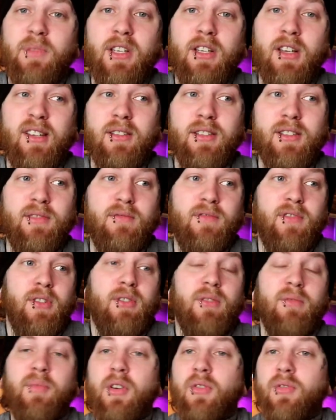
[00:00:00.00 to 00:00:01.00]
because
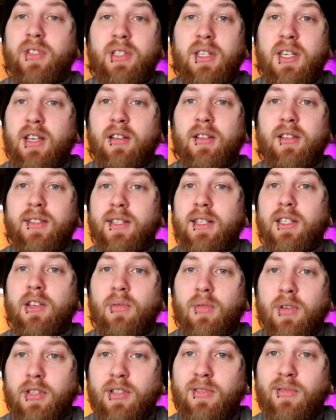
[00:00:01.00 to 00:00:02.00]
for those years that
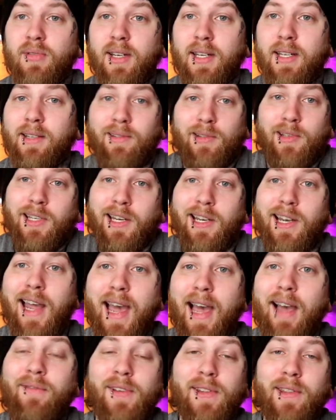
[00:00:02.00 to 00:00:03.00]
you were doing it, you didn't
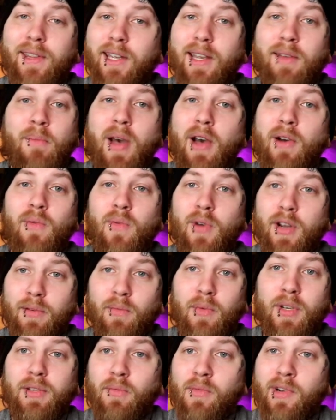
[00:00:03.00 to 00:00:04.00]
have to think about
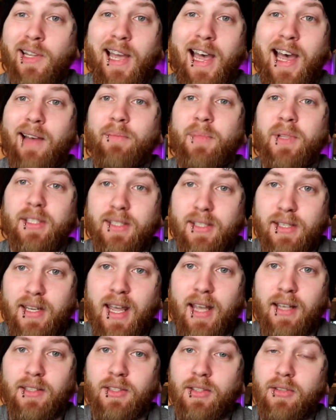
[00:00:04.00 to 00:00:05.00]
what happens
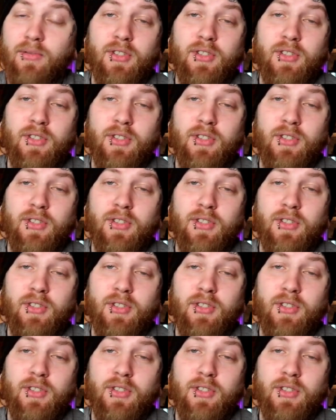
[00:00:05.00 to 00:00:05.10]
next.